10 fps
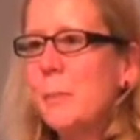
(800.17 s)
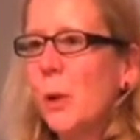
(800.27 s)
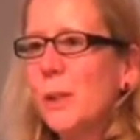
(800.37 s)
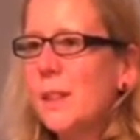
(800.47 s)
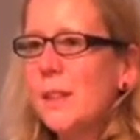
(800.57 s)

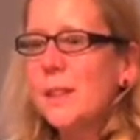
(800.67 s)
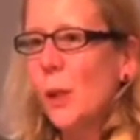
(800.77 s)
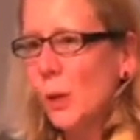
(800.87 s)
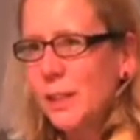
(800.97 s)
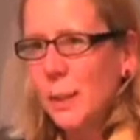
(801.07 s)

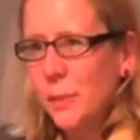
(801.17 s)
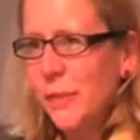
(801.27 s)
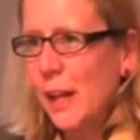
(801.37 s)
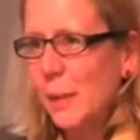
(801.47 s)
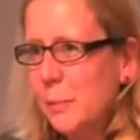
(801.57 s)
response, long-term
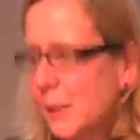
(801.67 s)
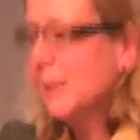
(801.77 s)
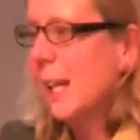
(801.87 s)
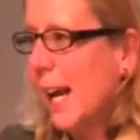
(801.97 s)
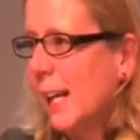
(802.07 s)

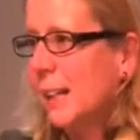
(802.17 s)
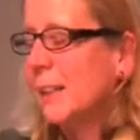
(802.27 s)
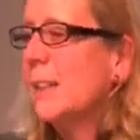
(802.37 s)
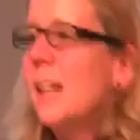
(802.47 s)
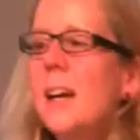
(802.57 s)
development,
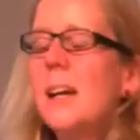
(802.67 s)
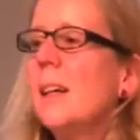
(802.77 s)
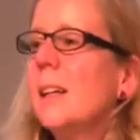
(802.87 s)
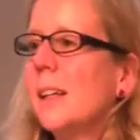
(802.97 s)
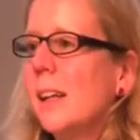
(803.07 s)
and
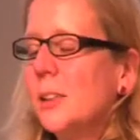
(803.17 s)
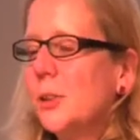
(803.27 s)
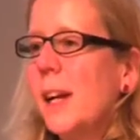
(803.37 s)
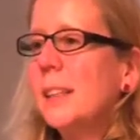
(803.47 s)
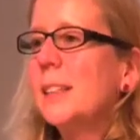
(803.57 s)

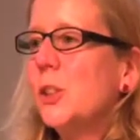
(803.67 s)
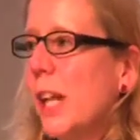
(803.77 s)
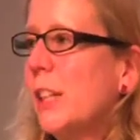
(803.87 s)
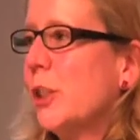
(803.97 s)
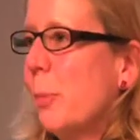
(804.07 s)
trying to
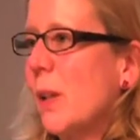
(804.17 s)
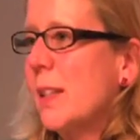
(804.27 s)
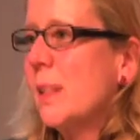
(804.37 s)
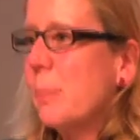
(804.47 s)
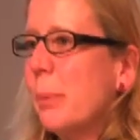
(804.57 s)
change the
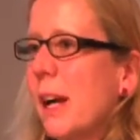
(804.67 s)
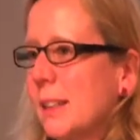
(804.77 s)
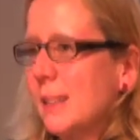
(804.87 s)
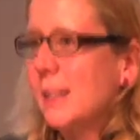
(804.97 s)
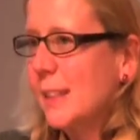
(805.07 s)
policies and
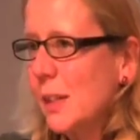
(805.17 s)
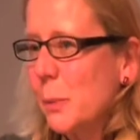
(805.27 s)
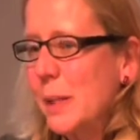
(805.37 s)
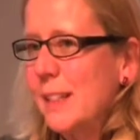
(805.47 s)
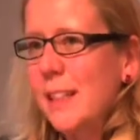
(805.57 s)
practices
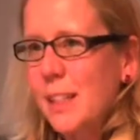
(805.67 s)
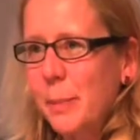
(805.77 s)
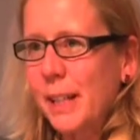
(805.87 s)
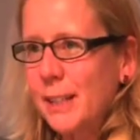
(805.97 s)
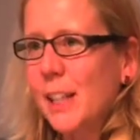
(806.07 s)
that we see
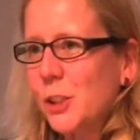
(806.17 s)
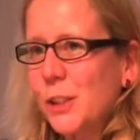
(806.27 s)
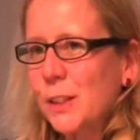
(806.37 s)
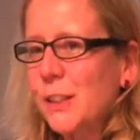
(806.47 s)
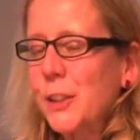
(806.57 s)
as being
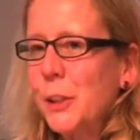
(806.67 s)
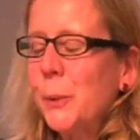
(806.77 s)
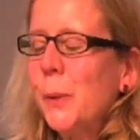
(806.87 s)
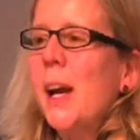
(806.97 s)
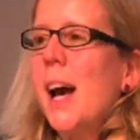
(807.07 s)
essential
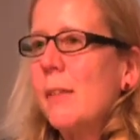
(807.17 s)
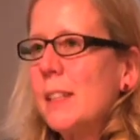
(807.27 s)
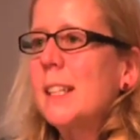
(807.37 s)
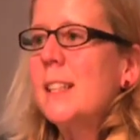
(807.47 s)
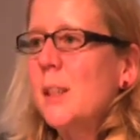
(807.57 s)
to have
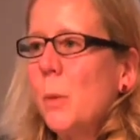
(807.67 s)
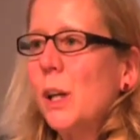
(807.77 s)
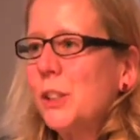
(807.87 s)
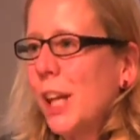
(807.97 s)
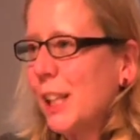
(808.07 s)
a
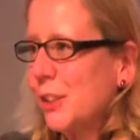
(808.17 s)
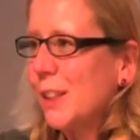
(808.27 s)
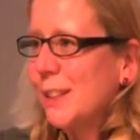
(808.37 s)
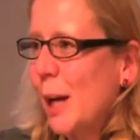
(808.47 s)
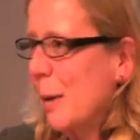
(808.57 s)
system-wide change
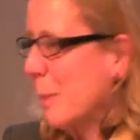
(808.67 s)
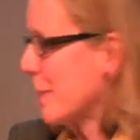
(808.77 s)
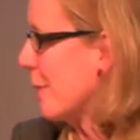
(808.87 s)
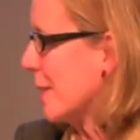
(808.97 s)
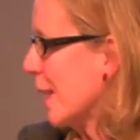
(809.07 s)
that's come
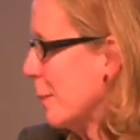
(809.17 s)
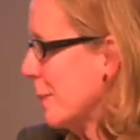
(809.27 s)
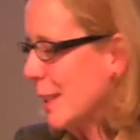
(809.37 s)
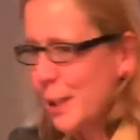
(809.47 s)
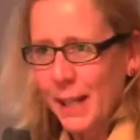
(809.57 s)
up several
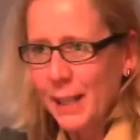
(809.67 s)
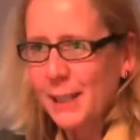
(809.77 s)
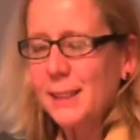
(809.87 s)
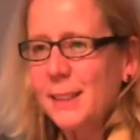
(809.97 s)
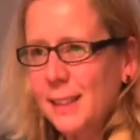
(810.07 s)
times in the
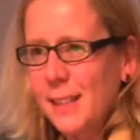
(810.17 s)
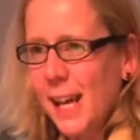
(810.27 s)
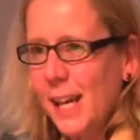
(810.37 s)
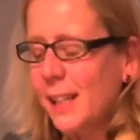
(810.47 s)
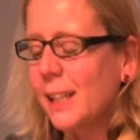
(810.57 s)
debate
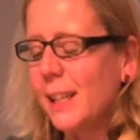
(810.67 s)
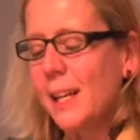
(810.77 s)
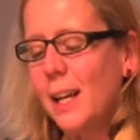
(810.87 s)
today.